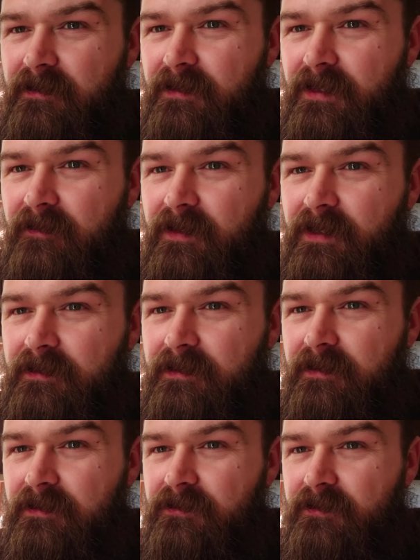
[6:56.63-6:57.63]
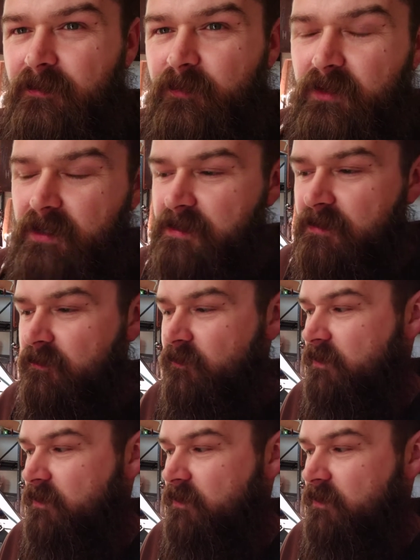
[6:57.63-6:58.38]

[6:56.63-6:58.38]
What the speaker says: and I've got the drill press on